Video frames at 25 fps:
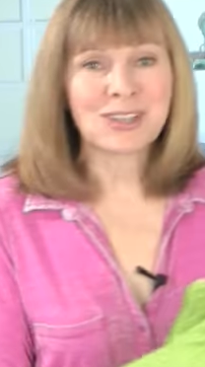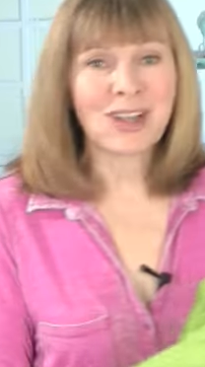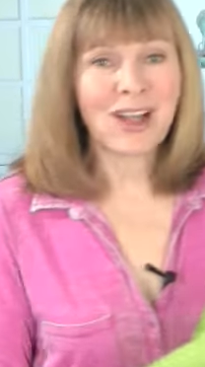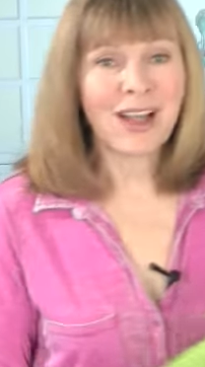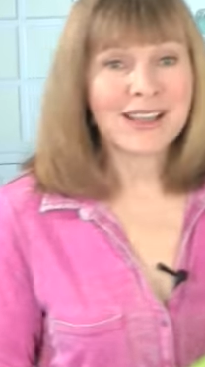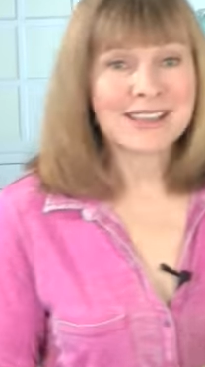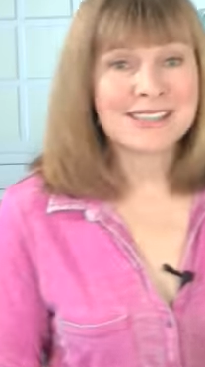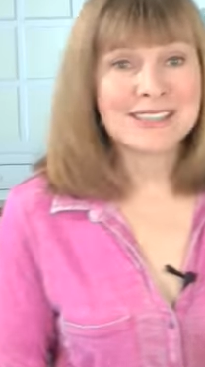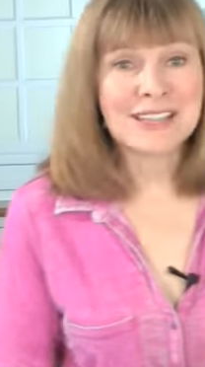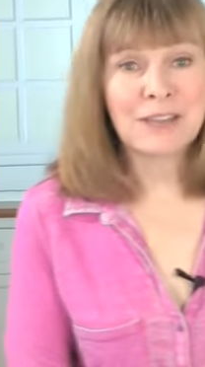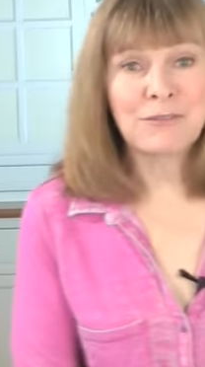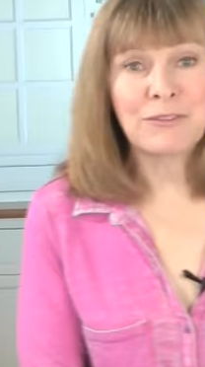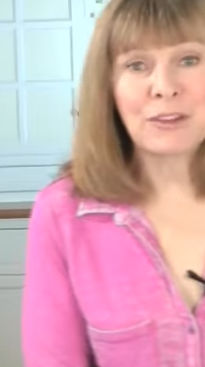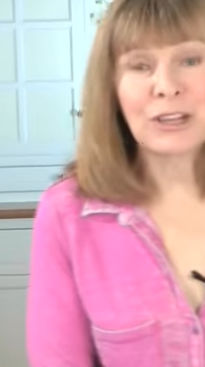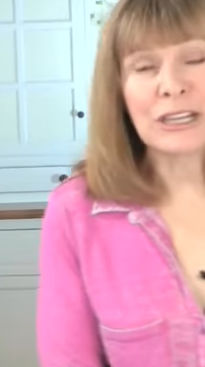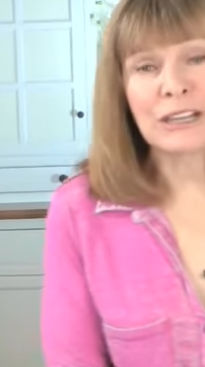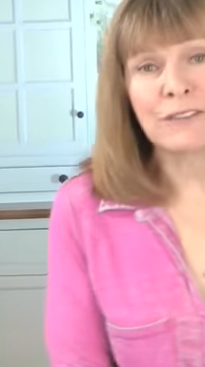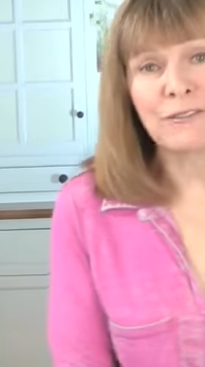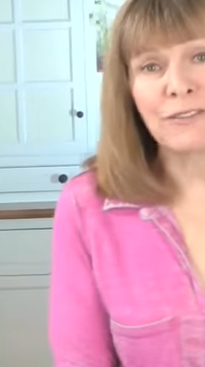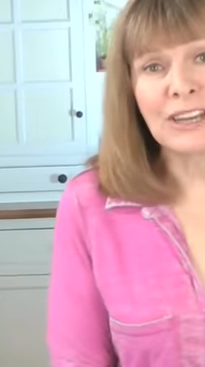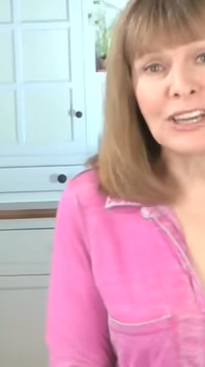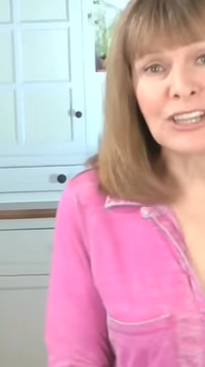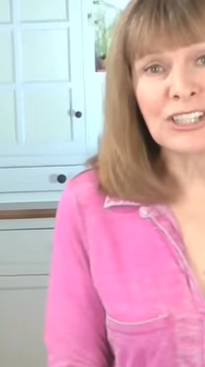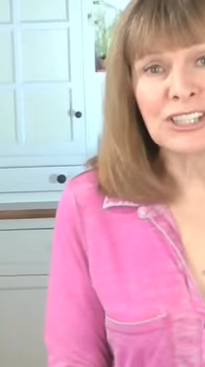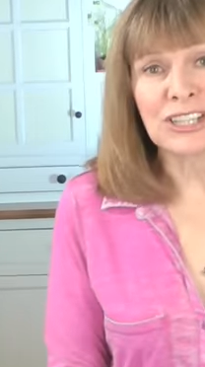sauce. Now, if you're going
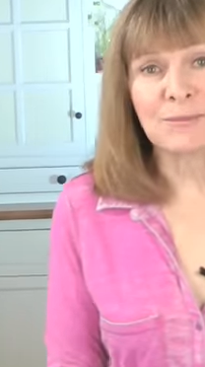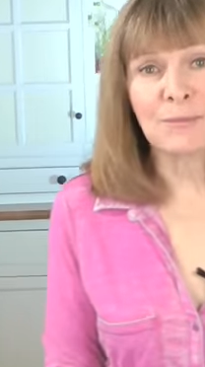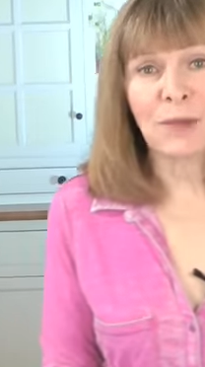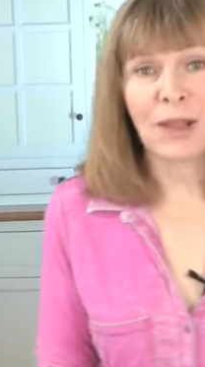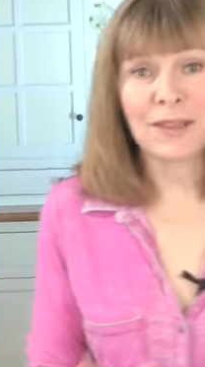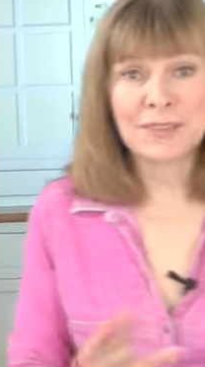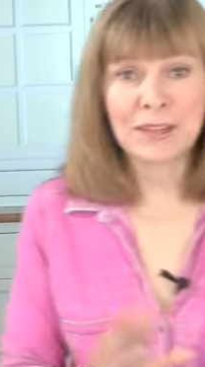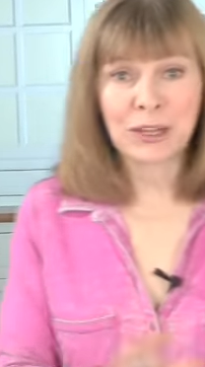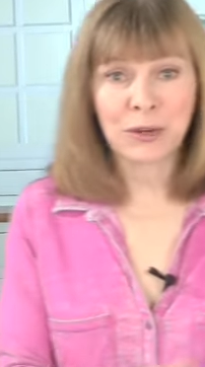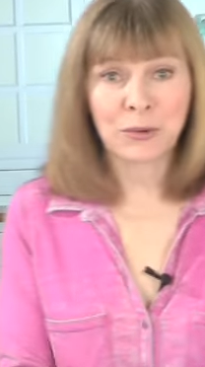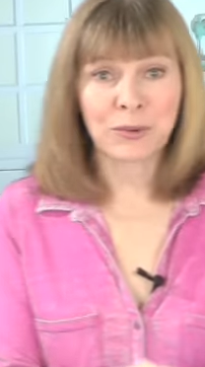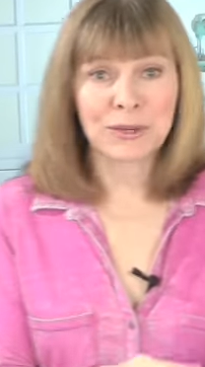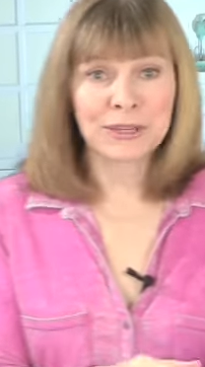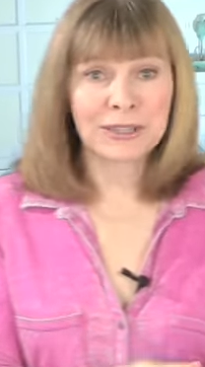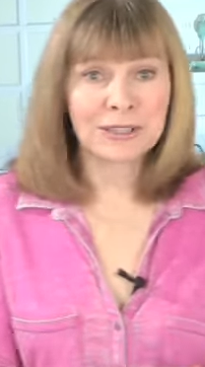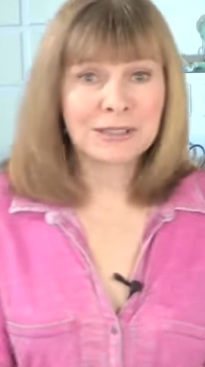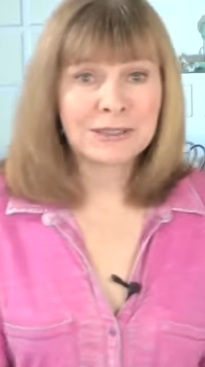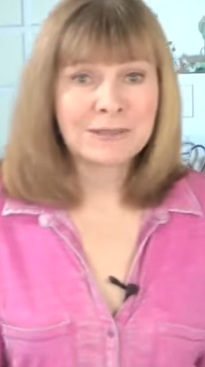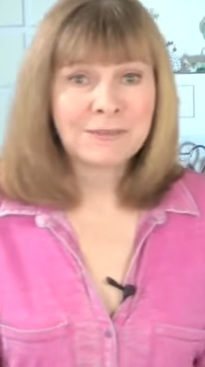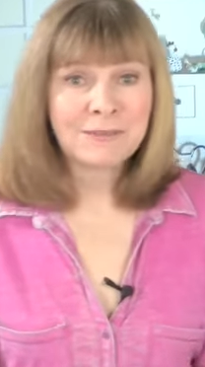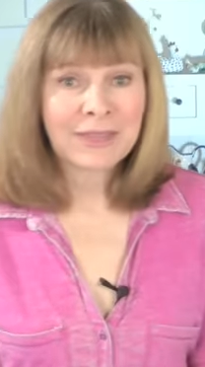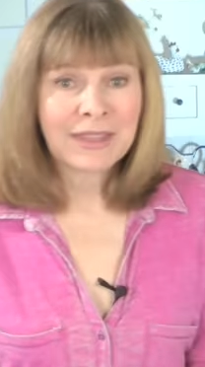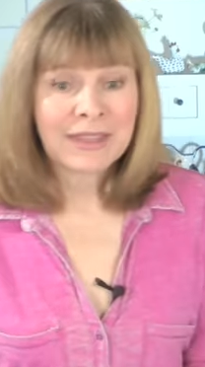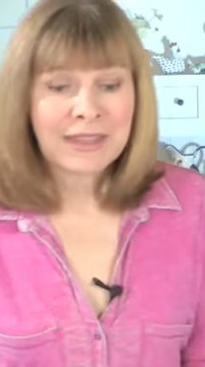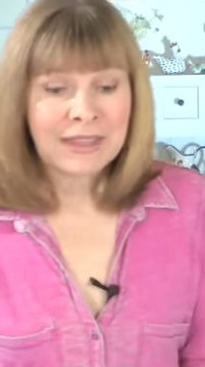to finish them on the
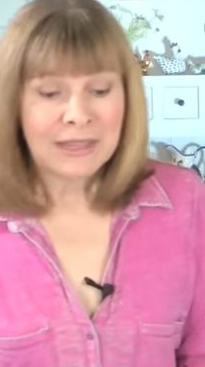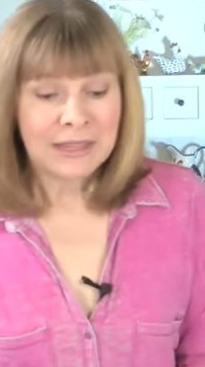grill,